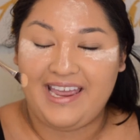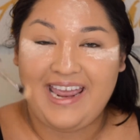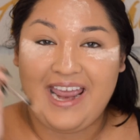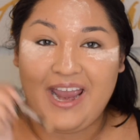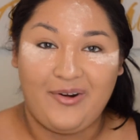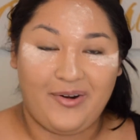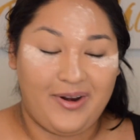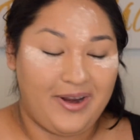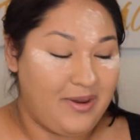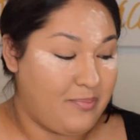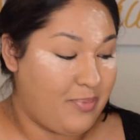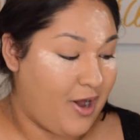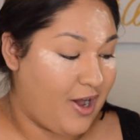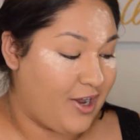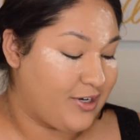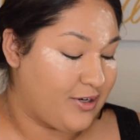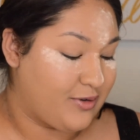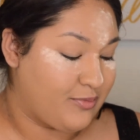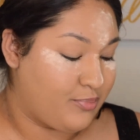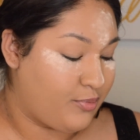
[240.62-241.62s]
Harry
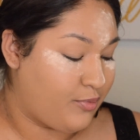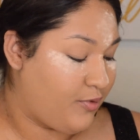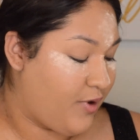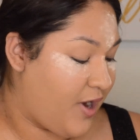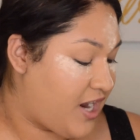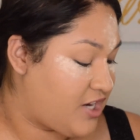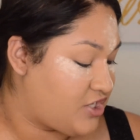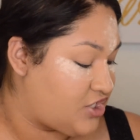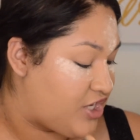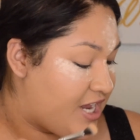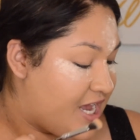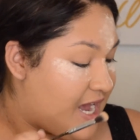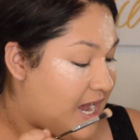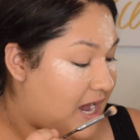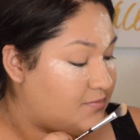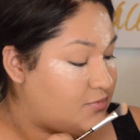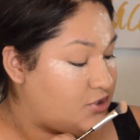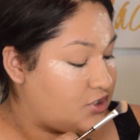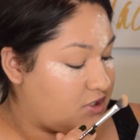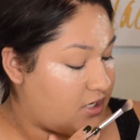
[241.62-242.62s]
Potter brush,
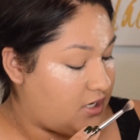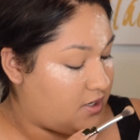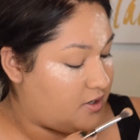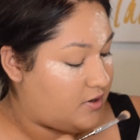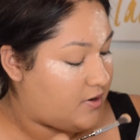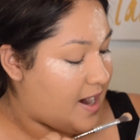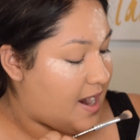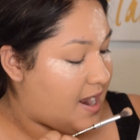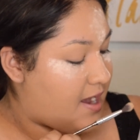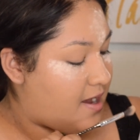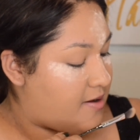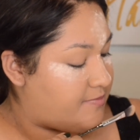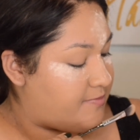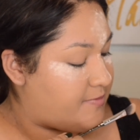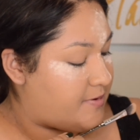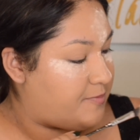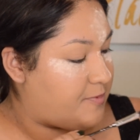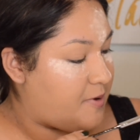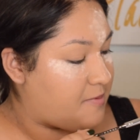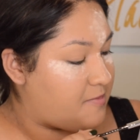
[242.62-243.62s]
I'm just going to
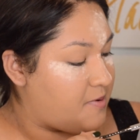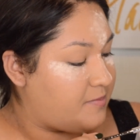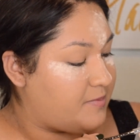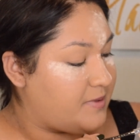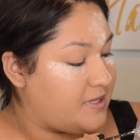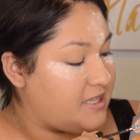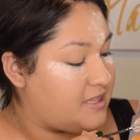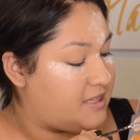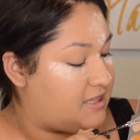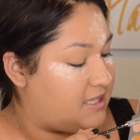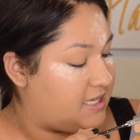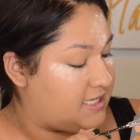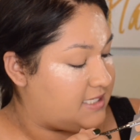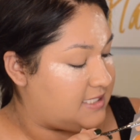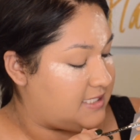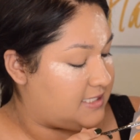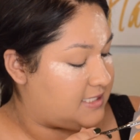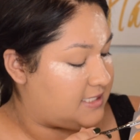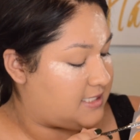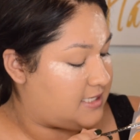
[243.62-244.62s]
grab probably
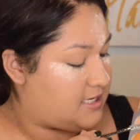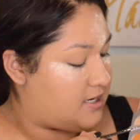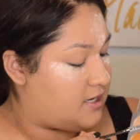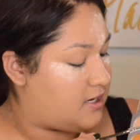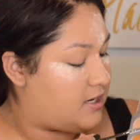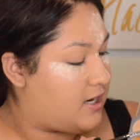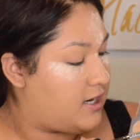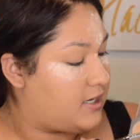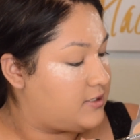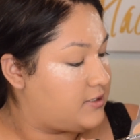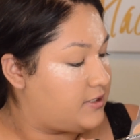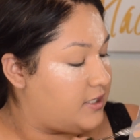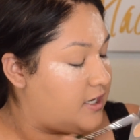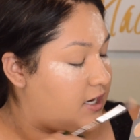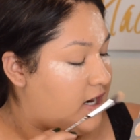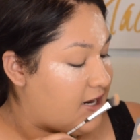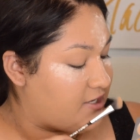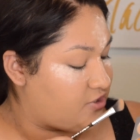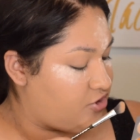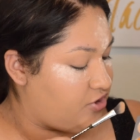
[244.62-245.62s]
this color.
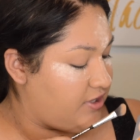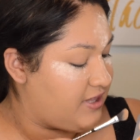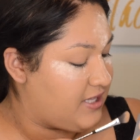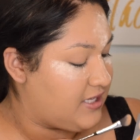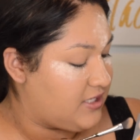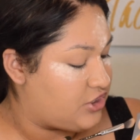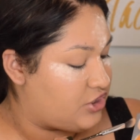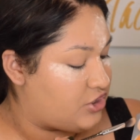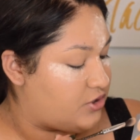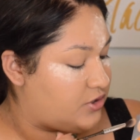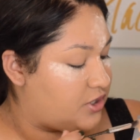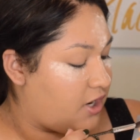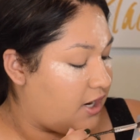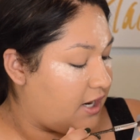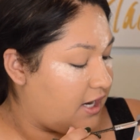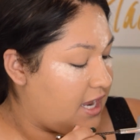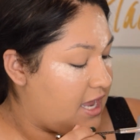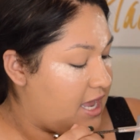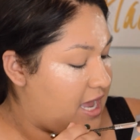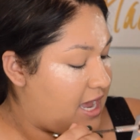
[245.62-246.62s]
Actually, that's too
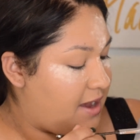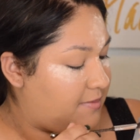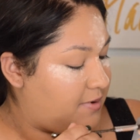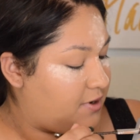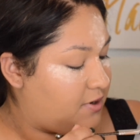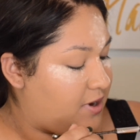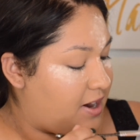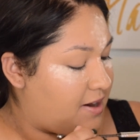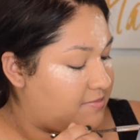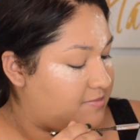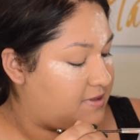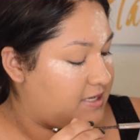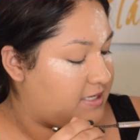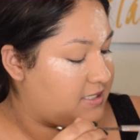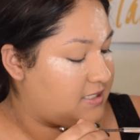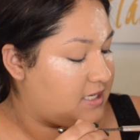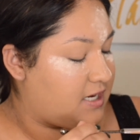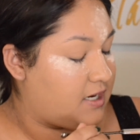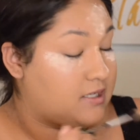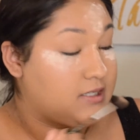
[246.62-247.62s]
dark. I'm going to grab
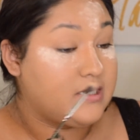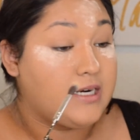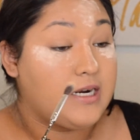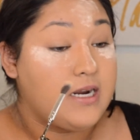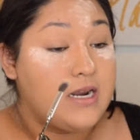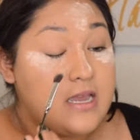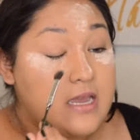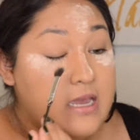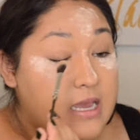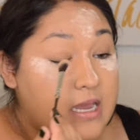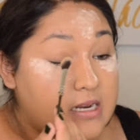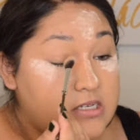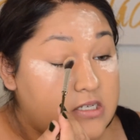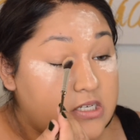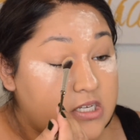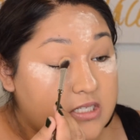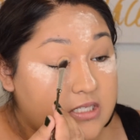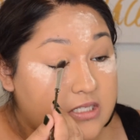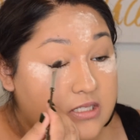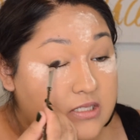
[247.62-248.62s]
this color and
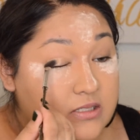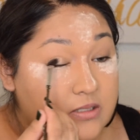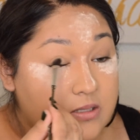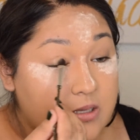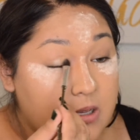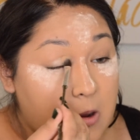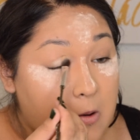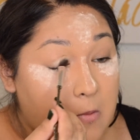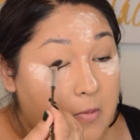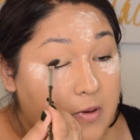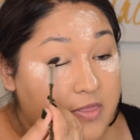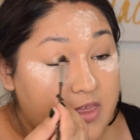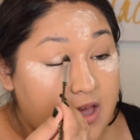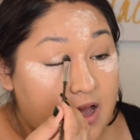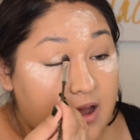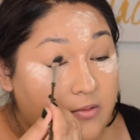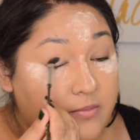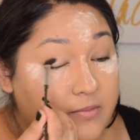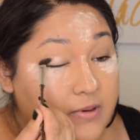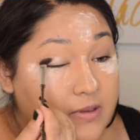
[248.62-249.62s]
just
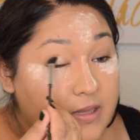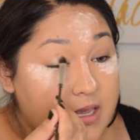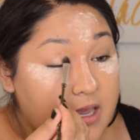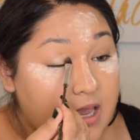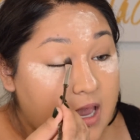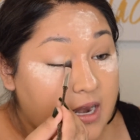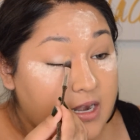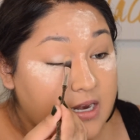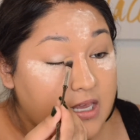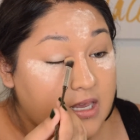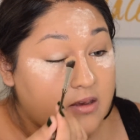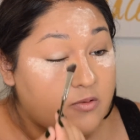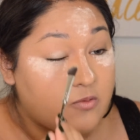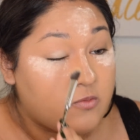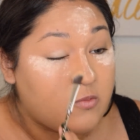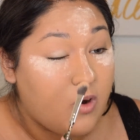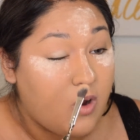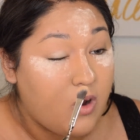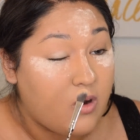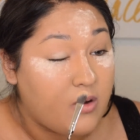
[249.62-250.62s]
without really any,
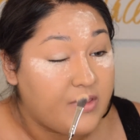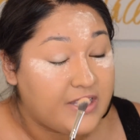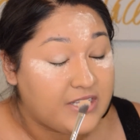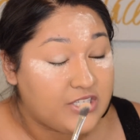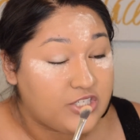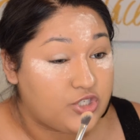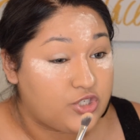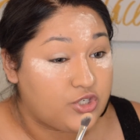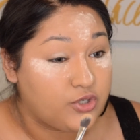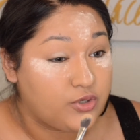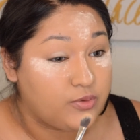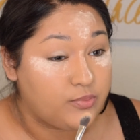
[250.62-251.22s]
whoa, that's too